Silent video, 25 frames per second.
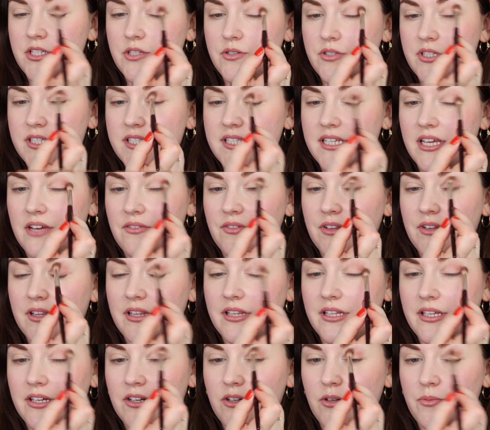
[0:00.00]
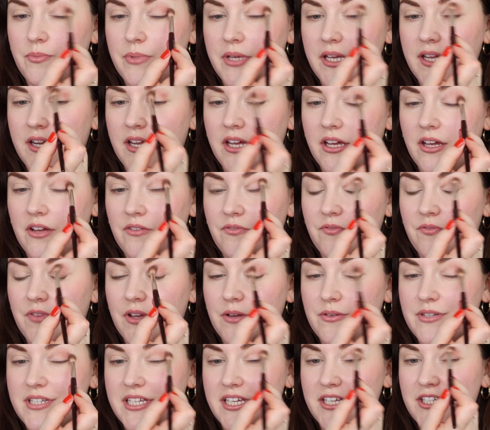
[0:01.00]
do just have a little bit of
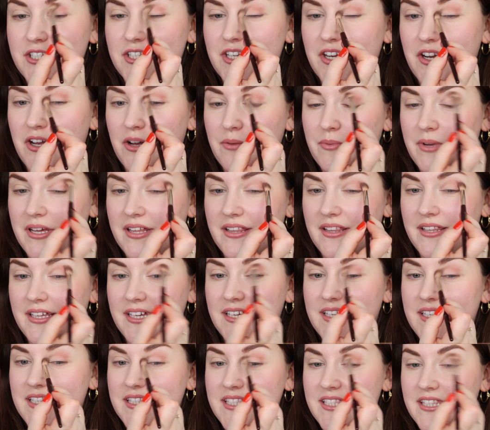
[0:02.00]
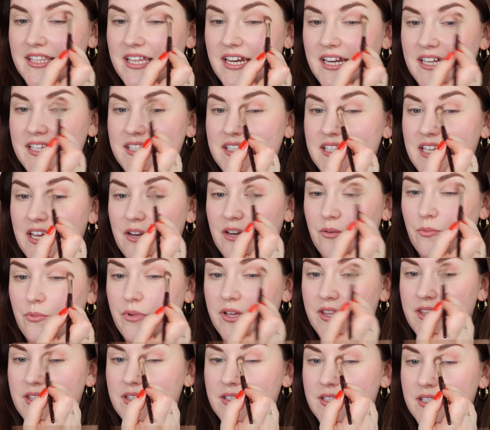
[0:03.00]
foundation on my lids that I set
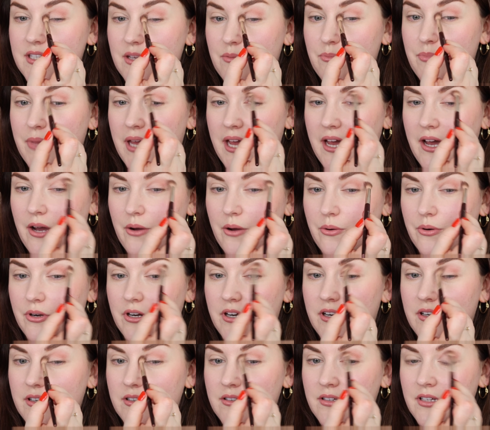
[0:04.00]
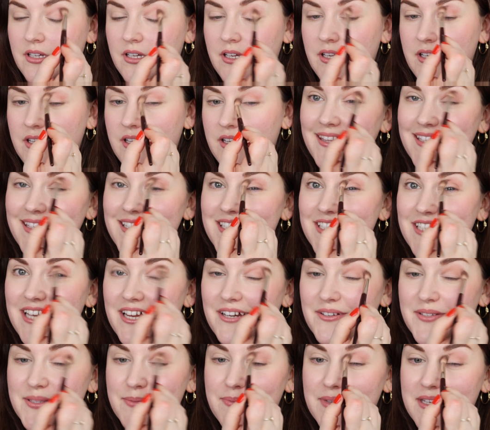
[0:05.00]
with some powder. And the
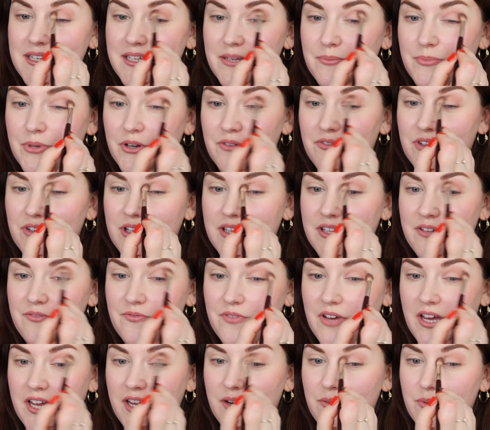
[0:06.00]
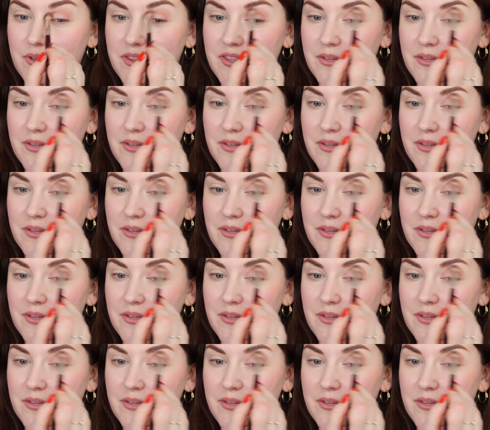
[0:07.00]
shadow's blending perfectly fine